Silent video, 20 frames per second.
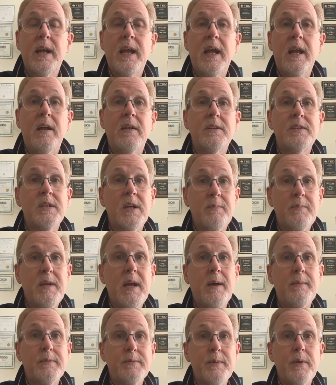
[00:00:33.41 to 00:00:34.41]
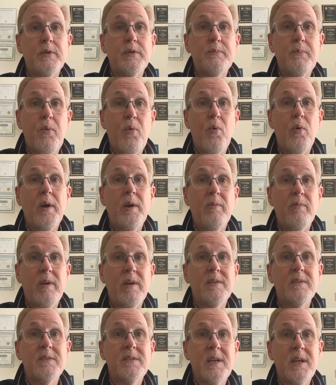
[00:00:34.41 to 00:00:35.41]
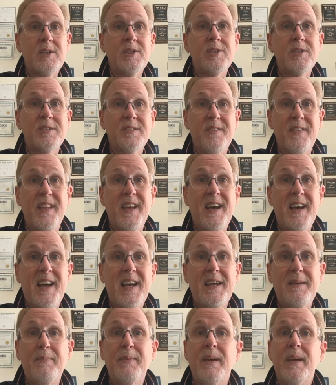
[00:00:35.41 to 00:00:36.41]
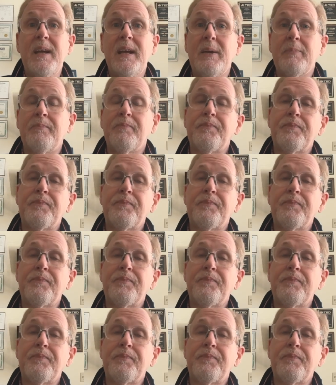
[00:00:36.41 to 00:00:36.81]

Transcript: and sometimes most poorly written sections of the IEP.